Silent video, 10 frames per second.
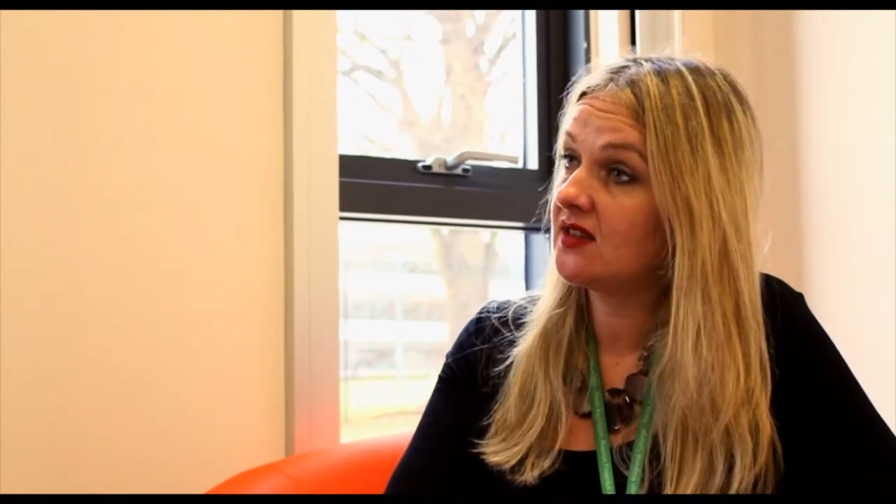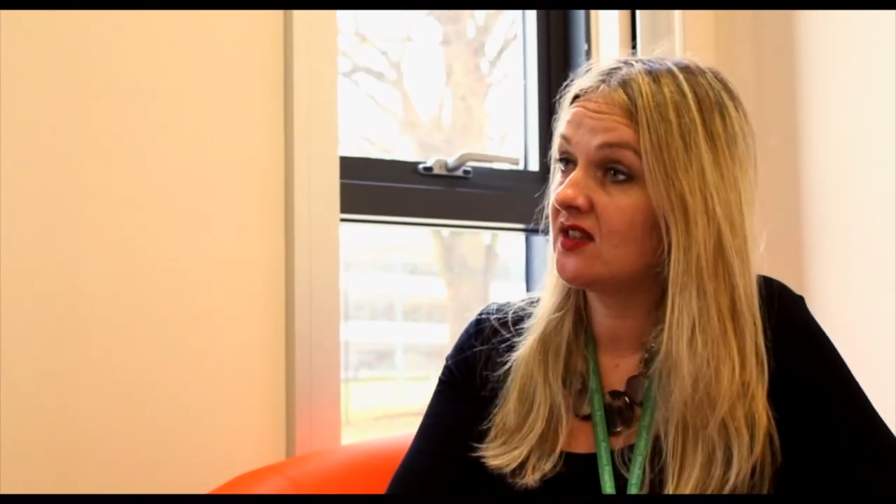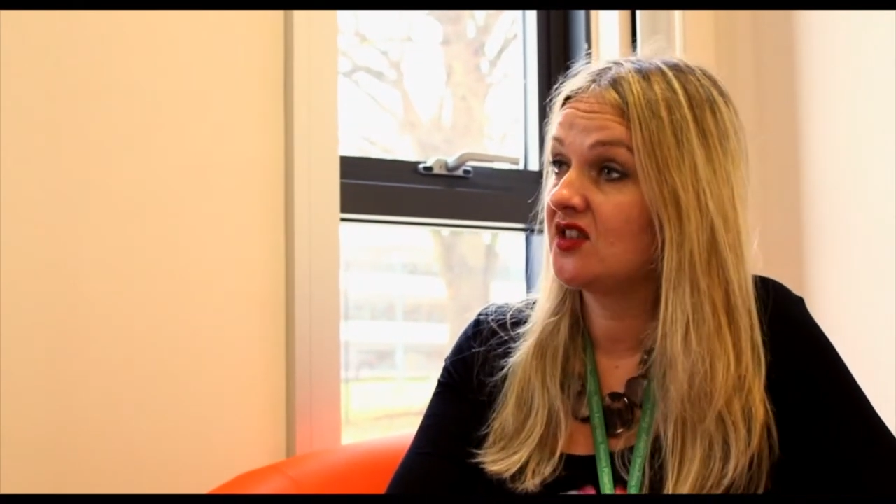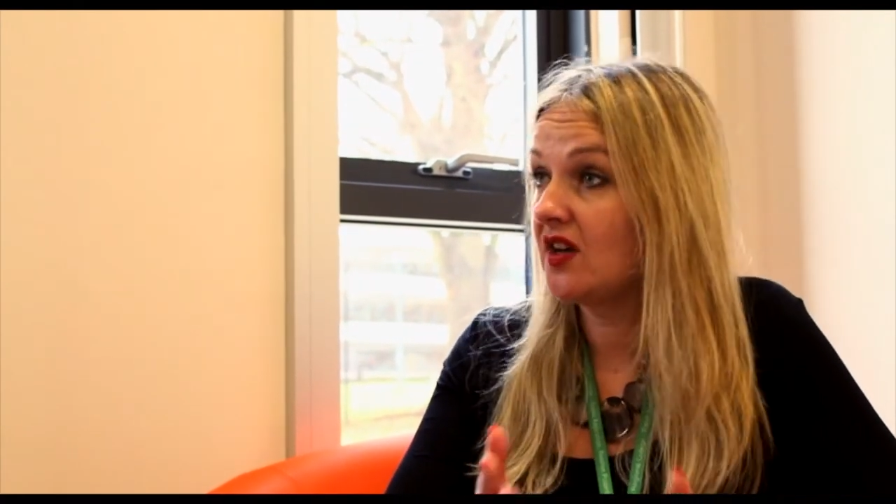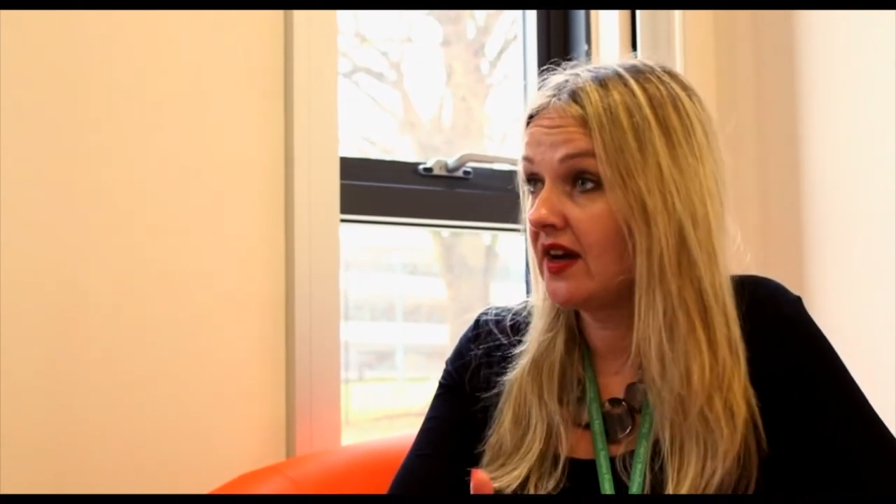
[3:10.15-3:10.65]

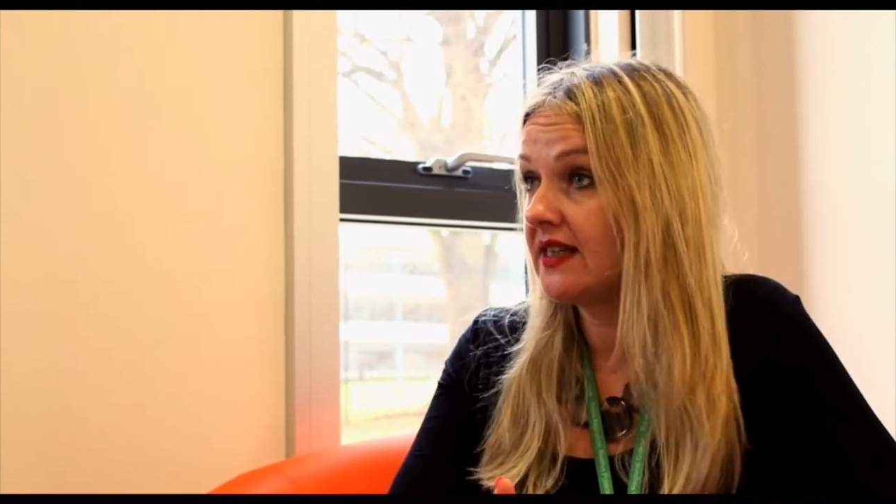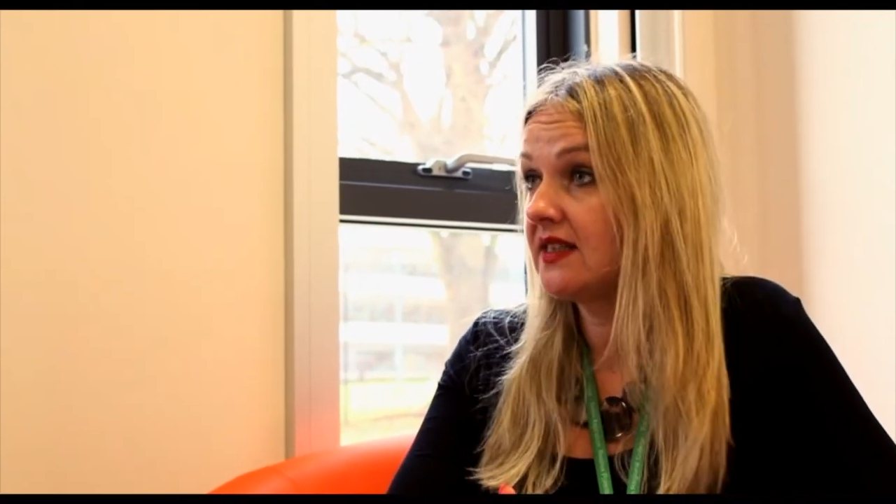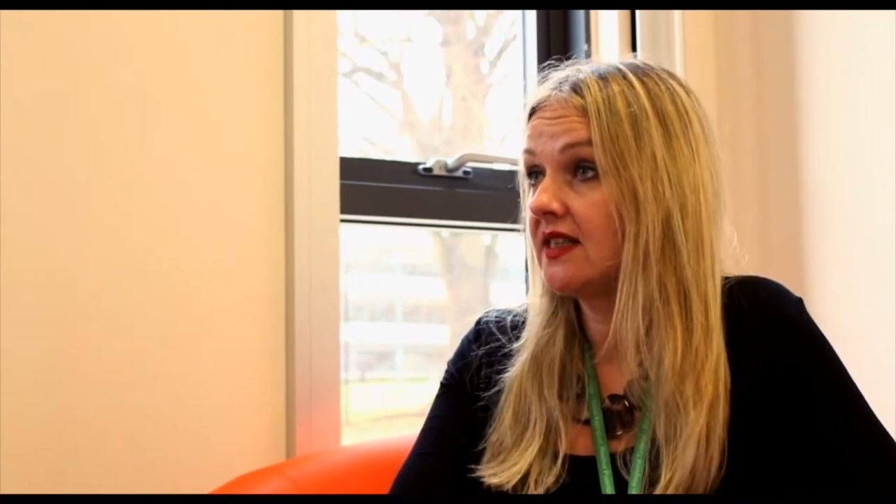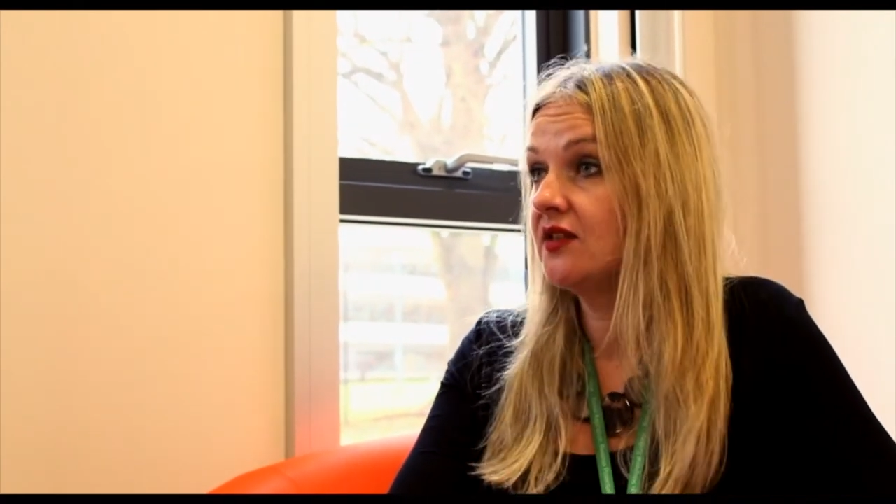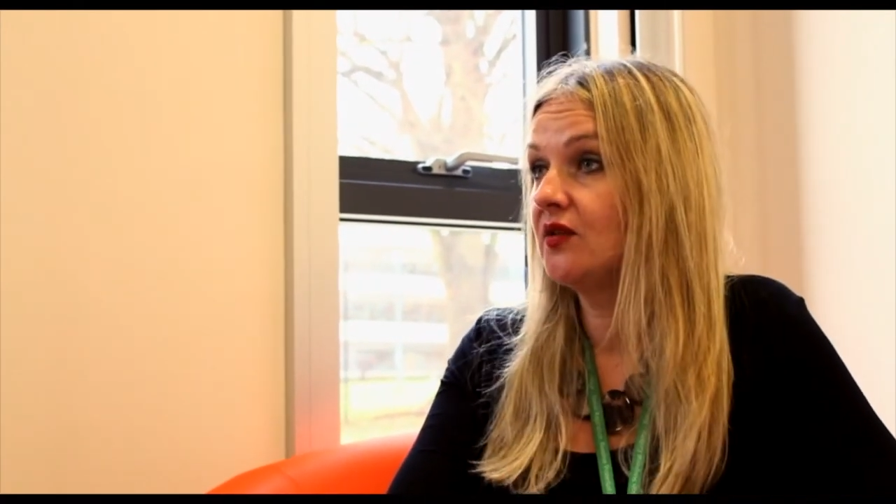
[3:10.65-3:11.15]

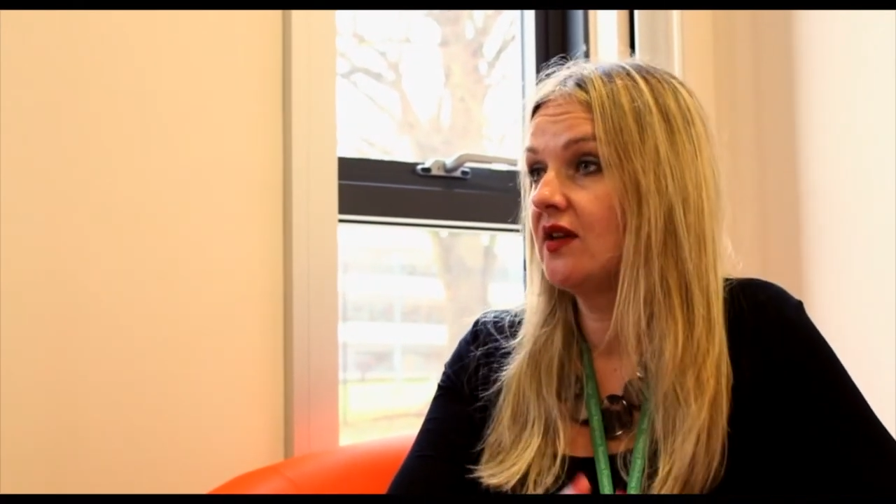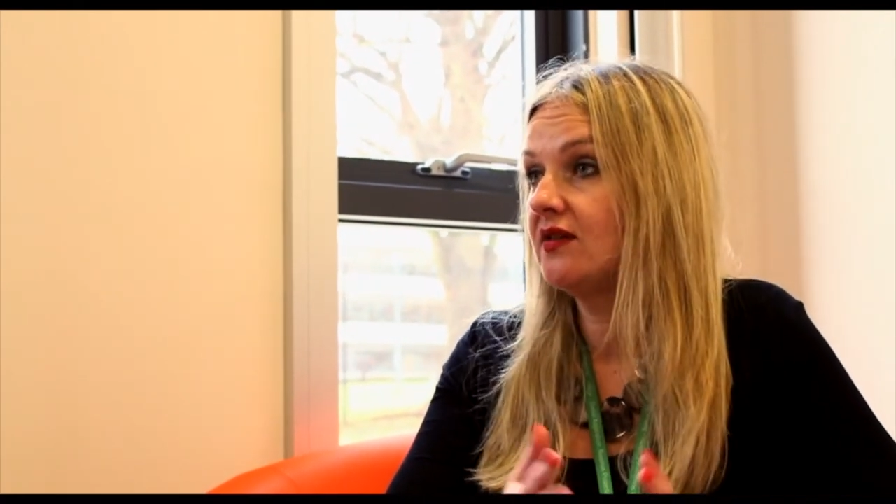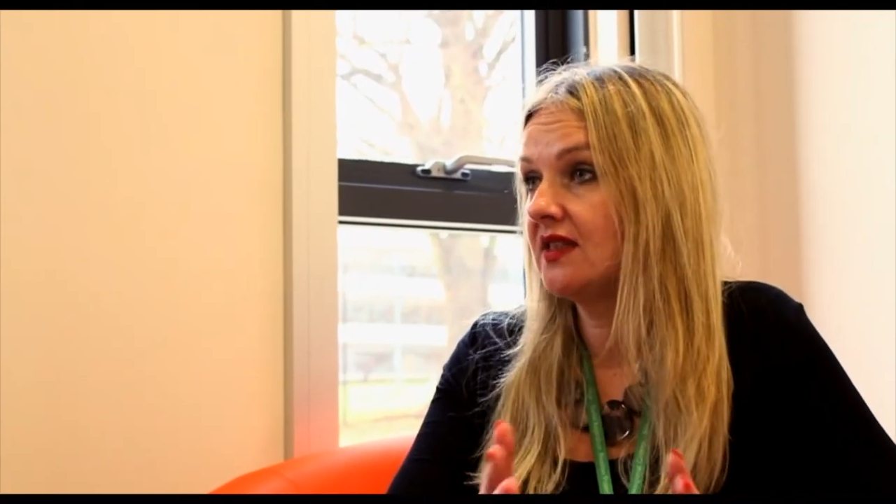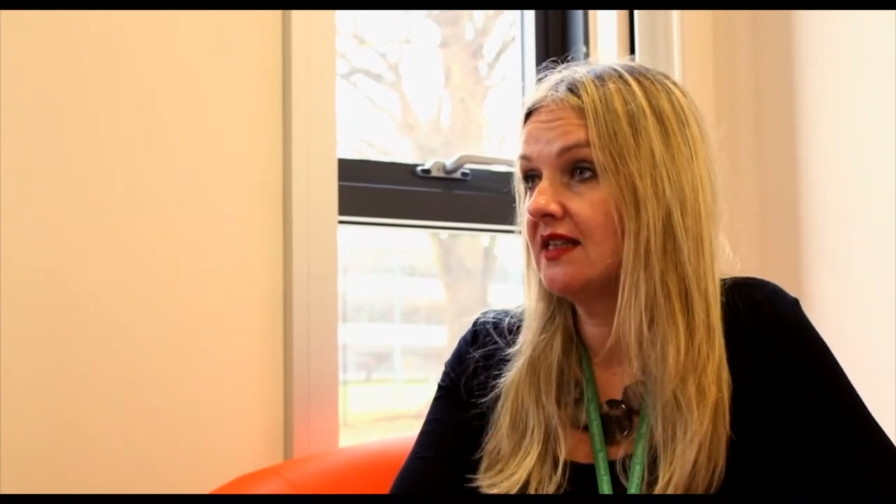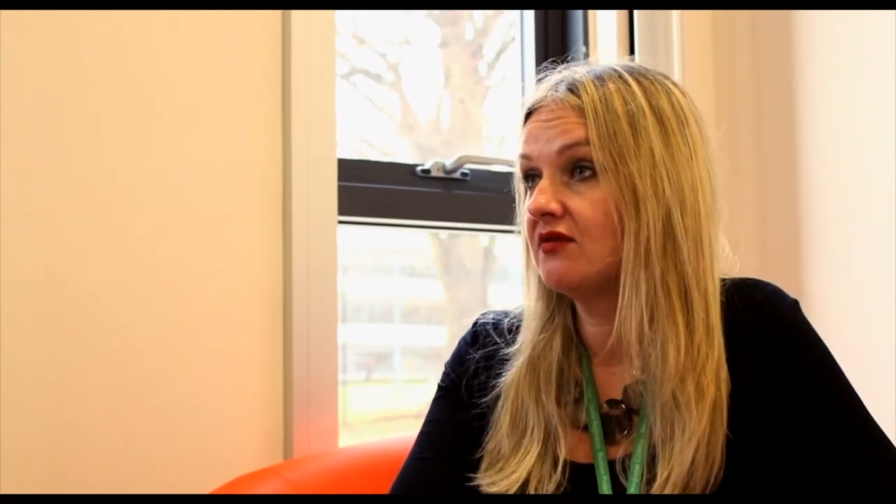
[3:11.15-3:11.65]
societies, all
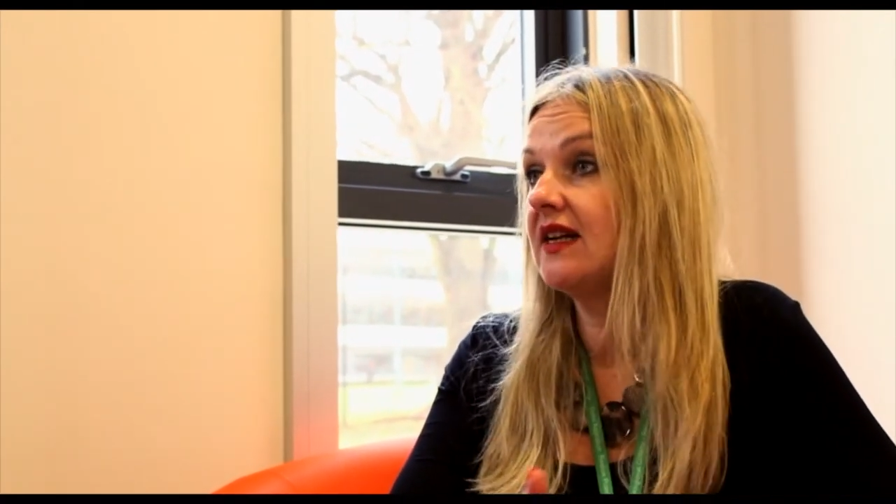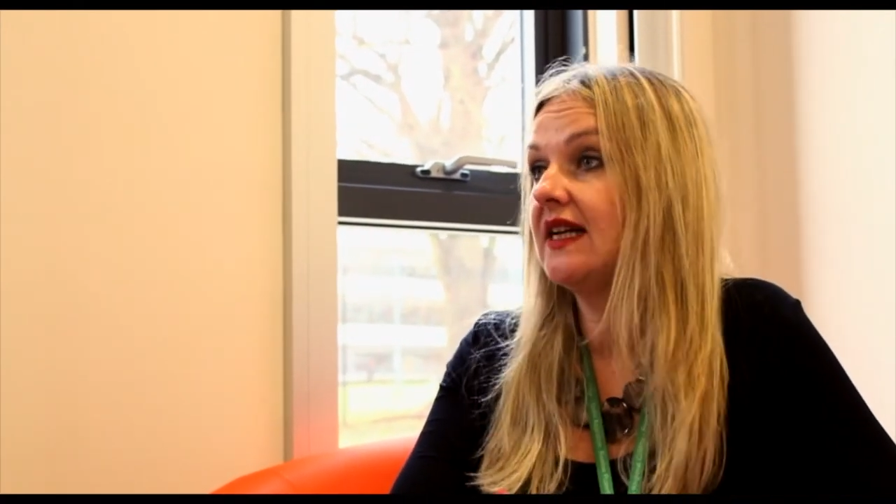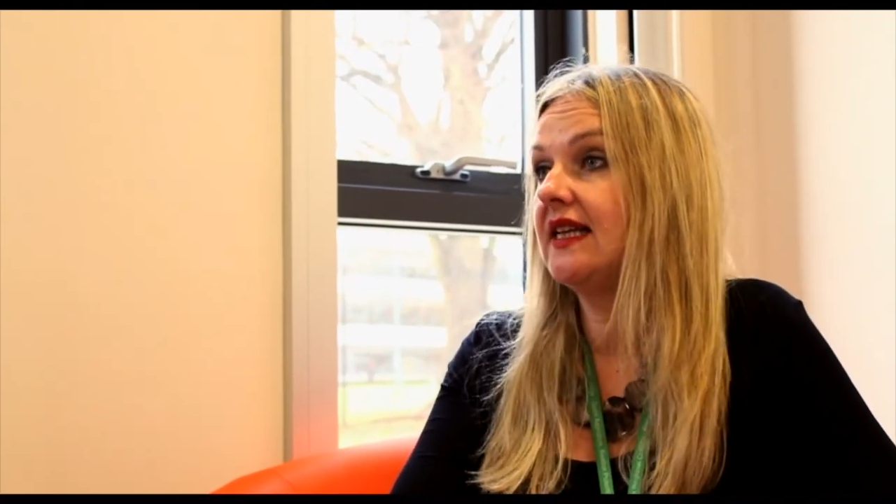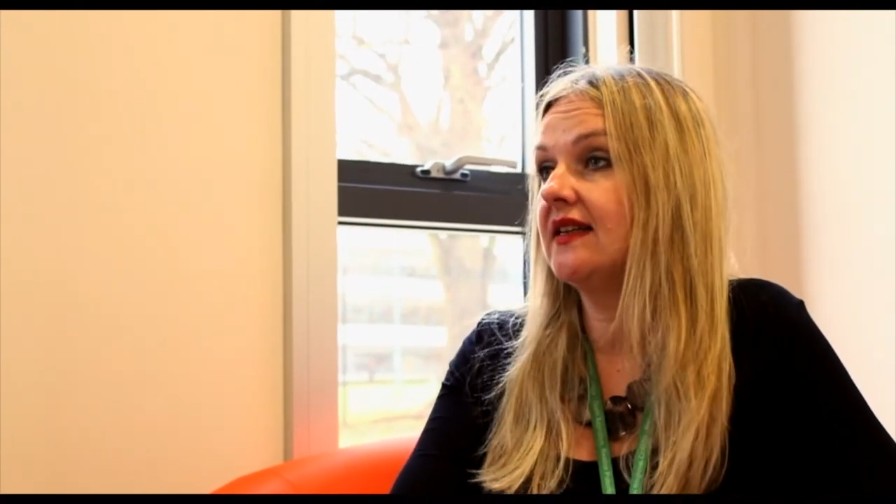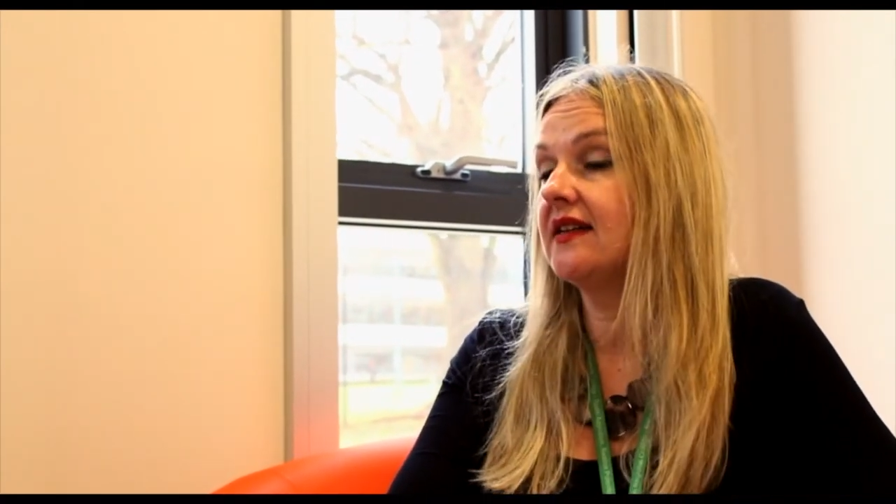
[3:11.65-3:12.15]
those things
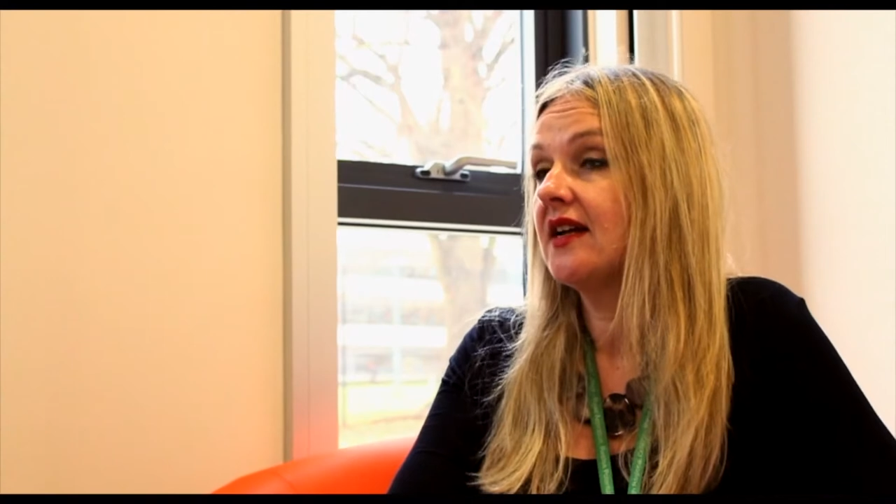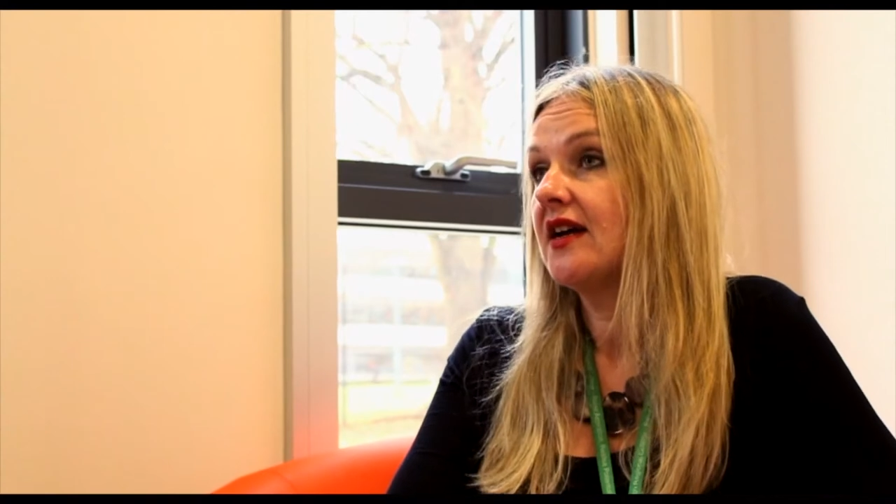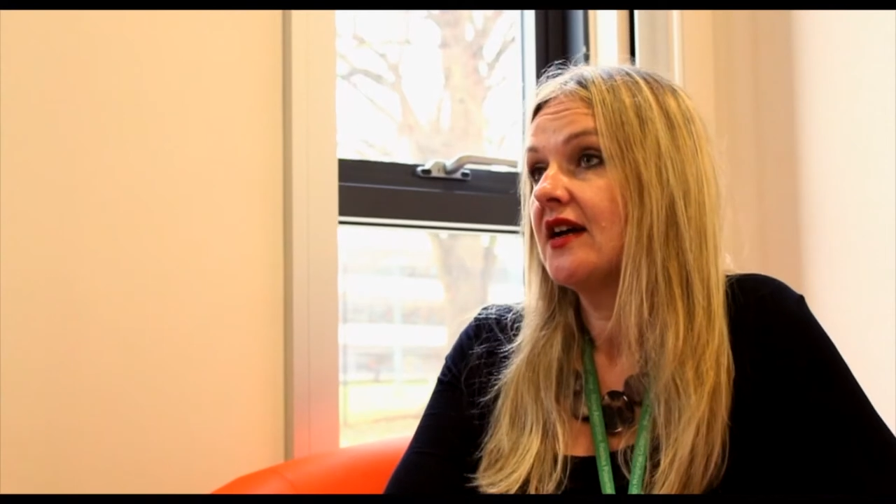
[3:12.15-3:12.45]
really that